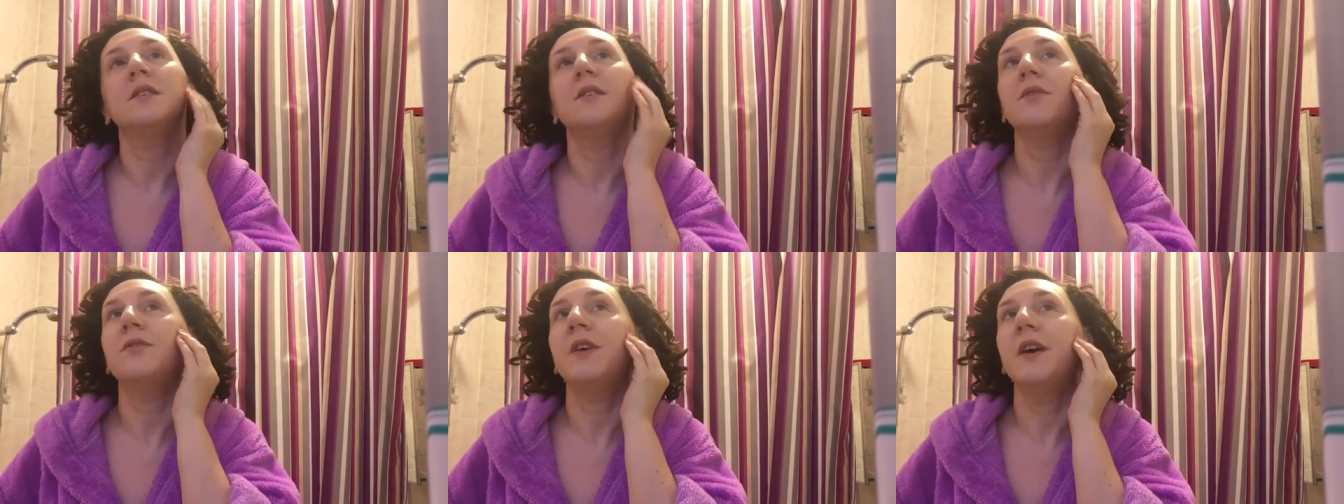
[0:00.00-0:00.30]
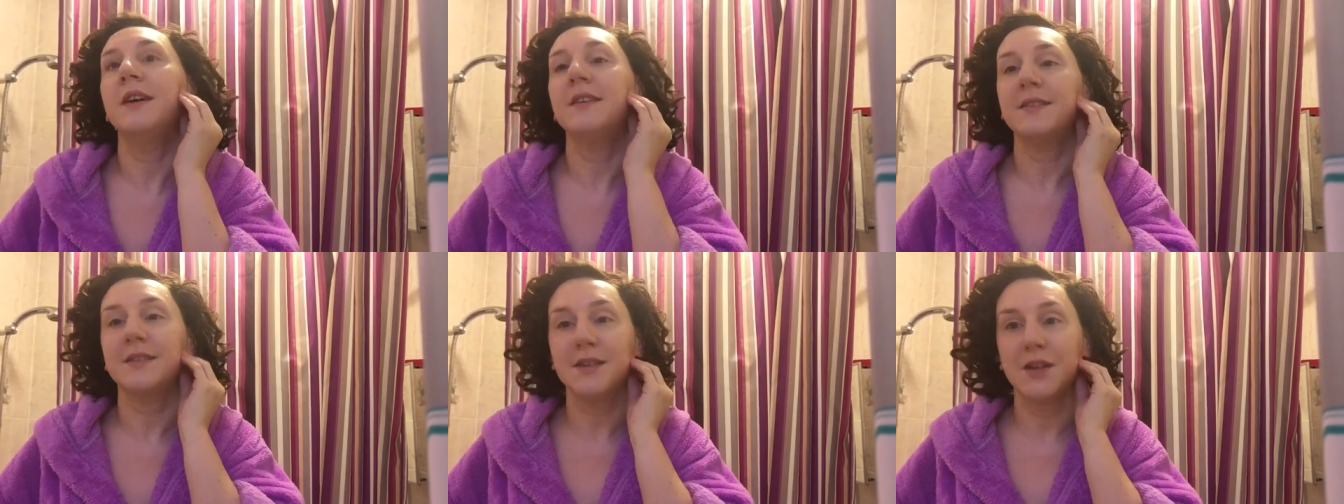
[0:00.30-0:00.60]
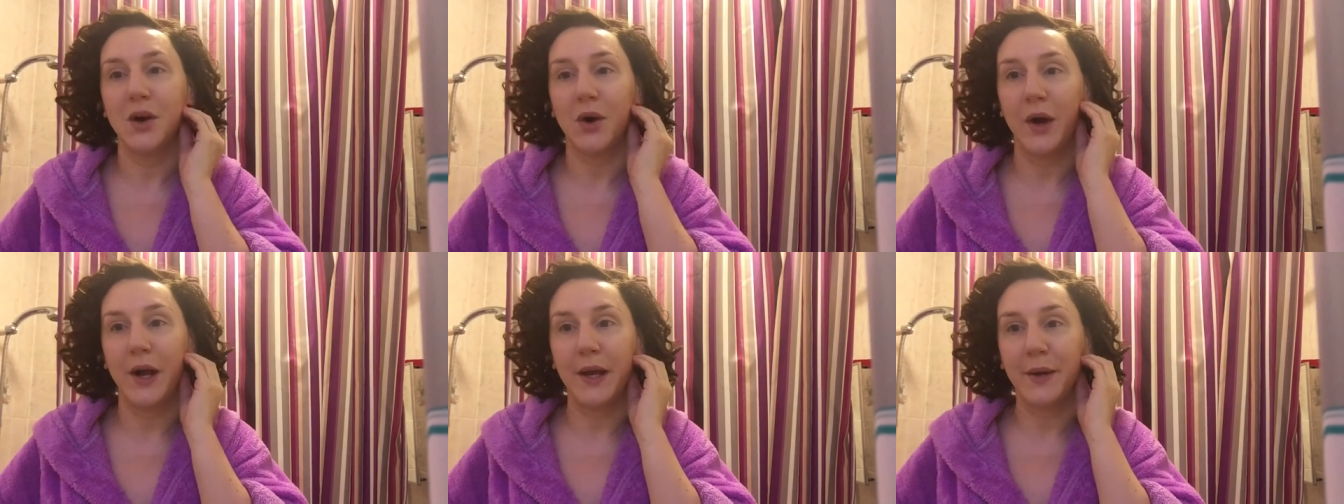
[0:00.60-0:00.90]
the first
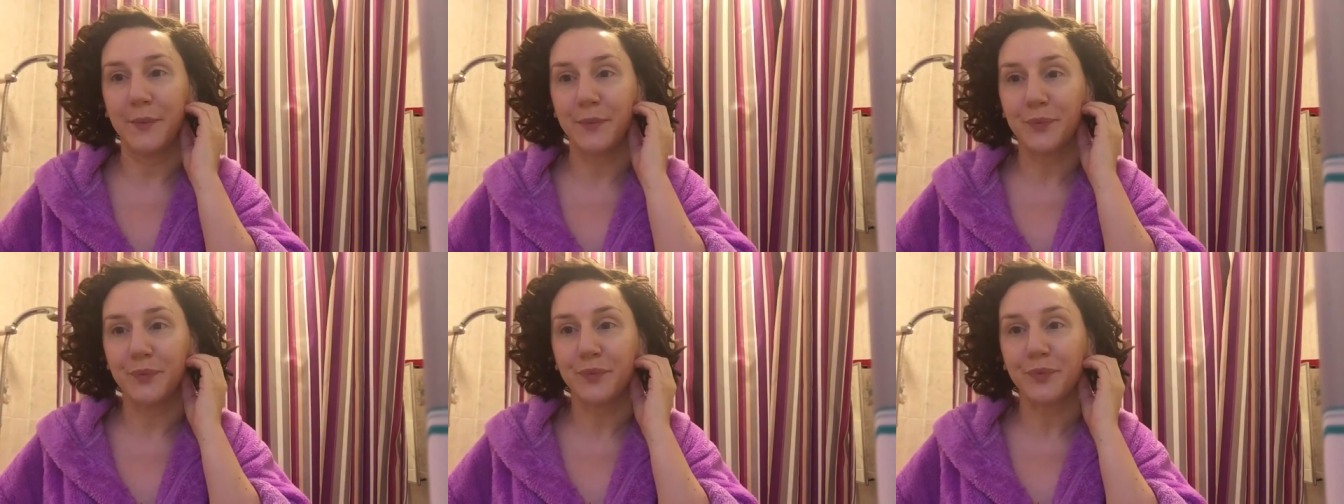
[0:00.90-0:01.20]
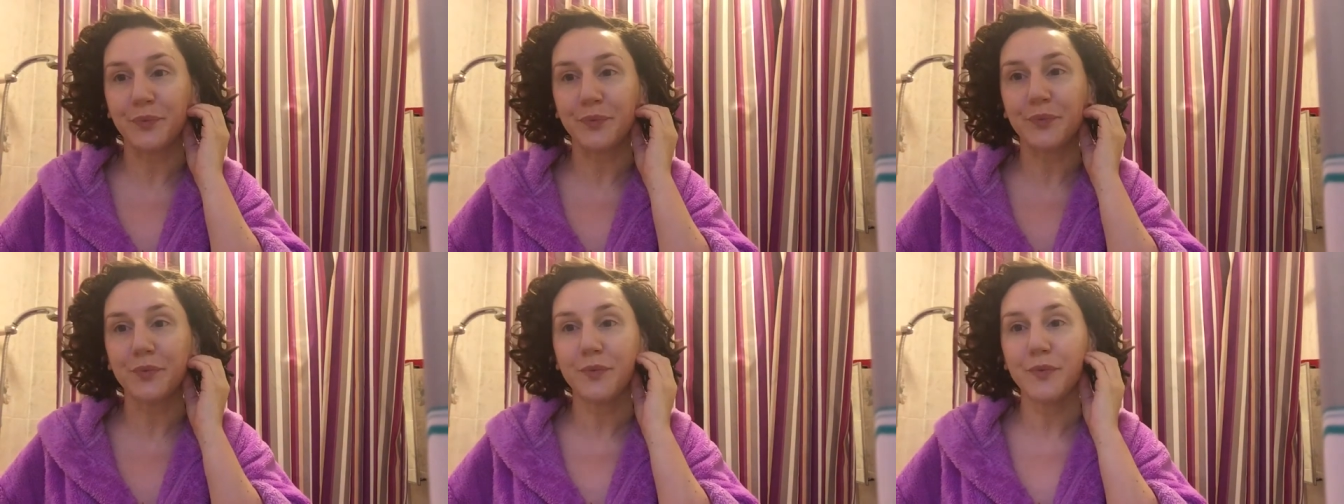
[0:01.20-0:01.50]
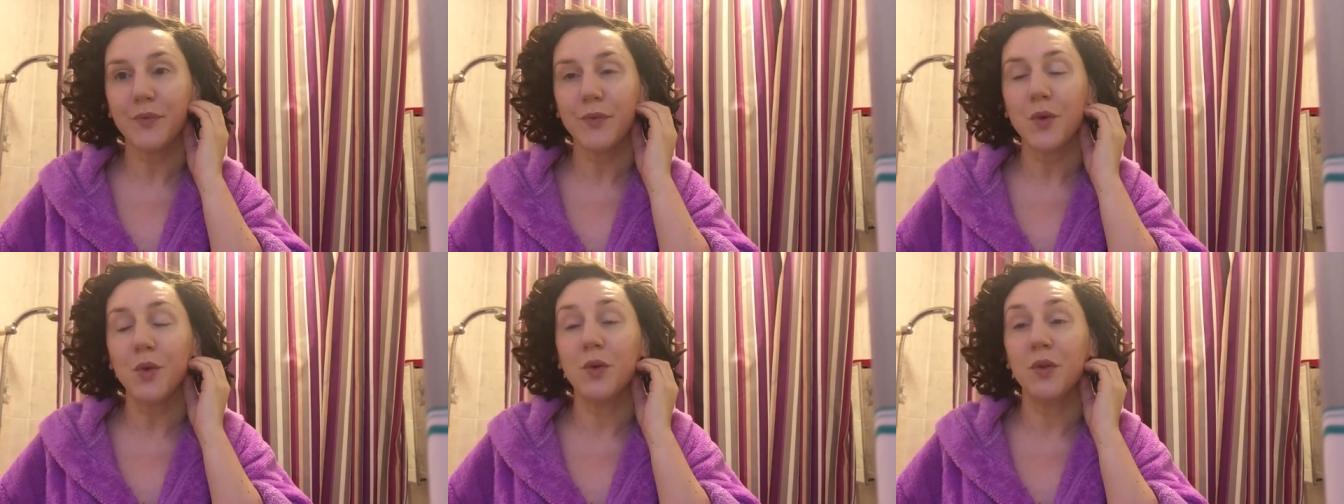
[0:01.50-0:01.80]
night,
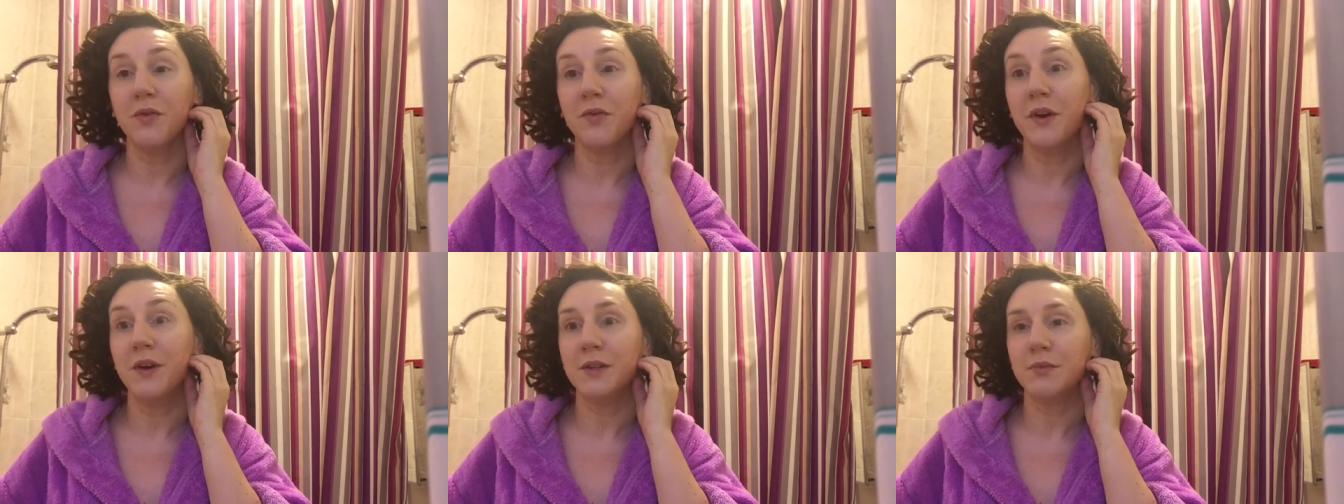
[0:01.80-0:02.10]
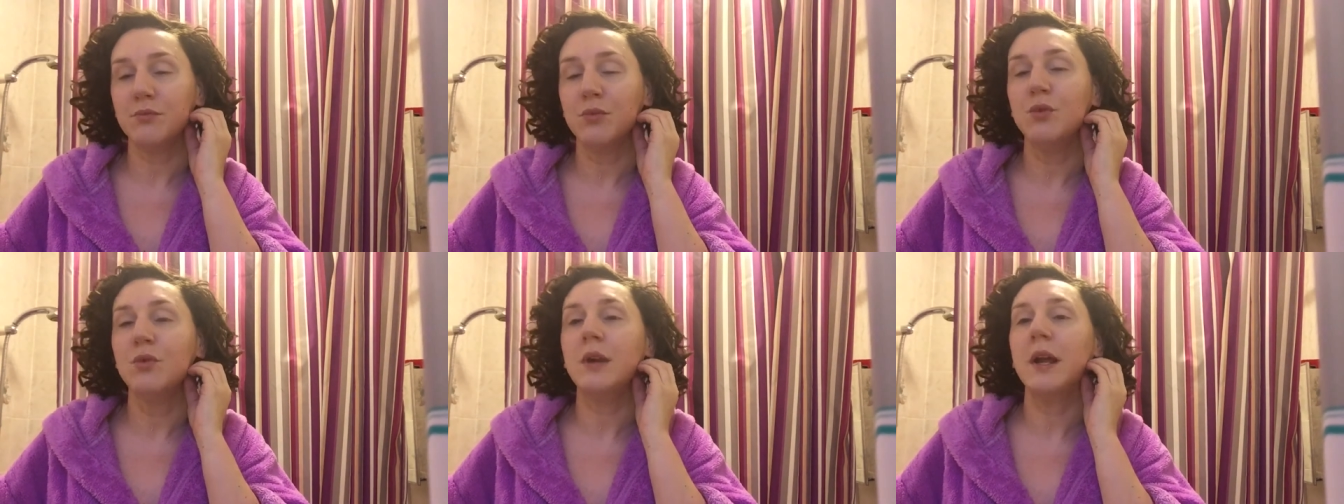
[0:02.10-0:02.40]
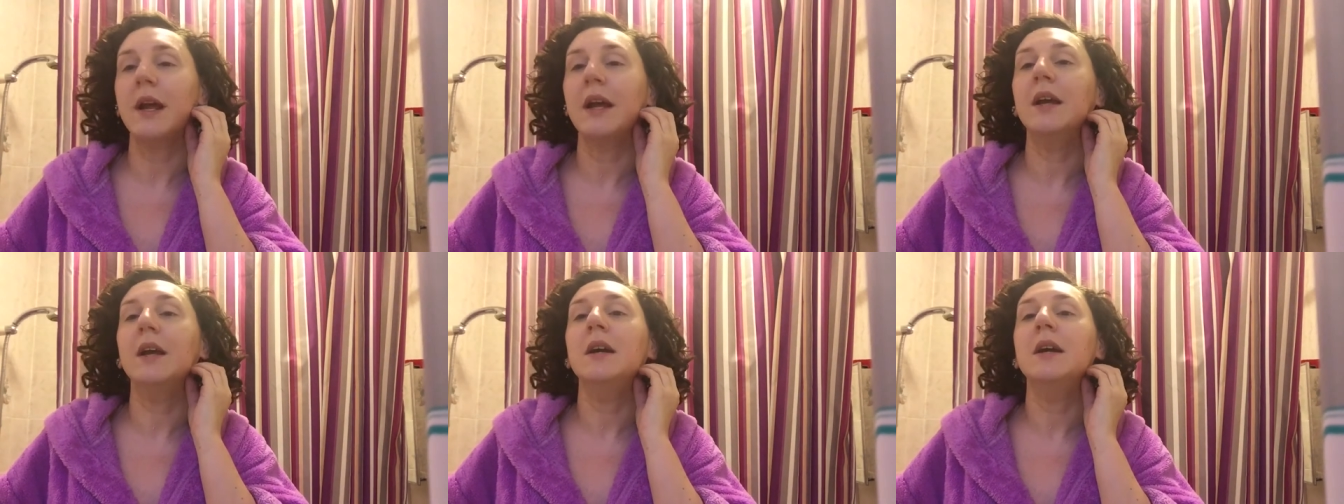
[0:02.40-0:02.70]
or the first
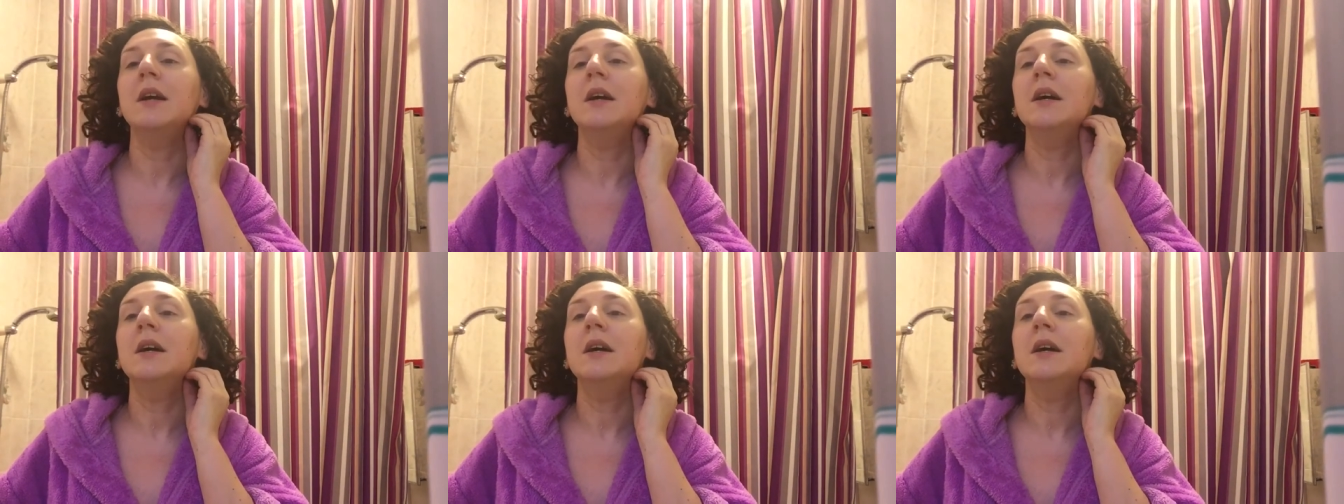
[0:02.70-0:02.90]
morning,